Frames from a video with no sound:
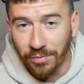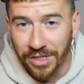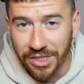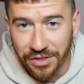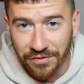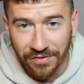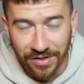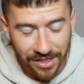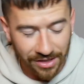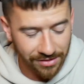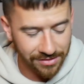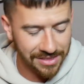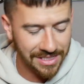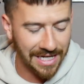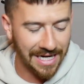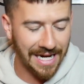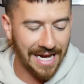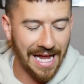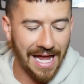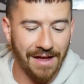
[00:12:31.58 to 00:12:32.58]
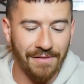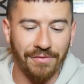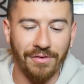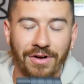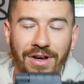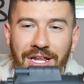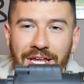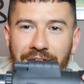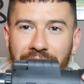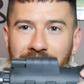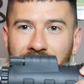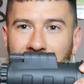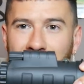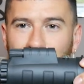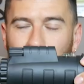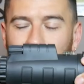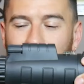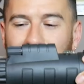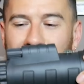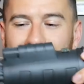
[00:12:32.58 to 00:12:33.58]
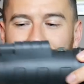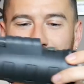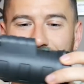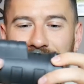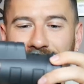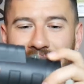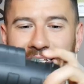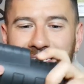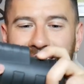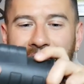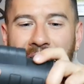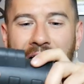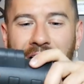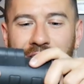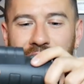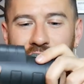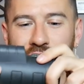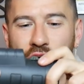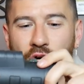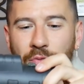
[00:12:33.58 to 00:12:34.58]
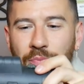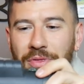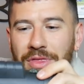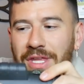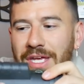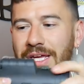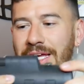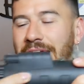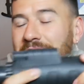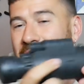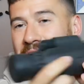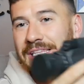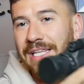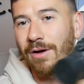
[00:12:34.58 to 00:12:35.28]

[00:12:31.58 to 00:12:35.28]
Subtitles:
Wish videos that I ever did. We got this like telescope thing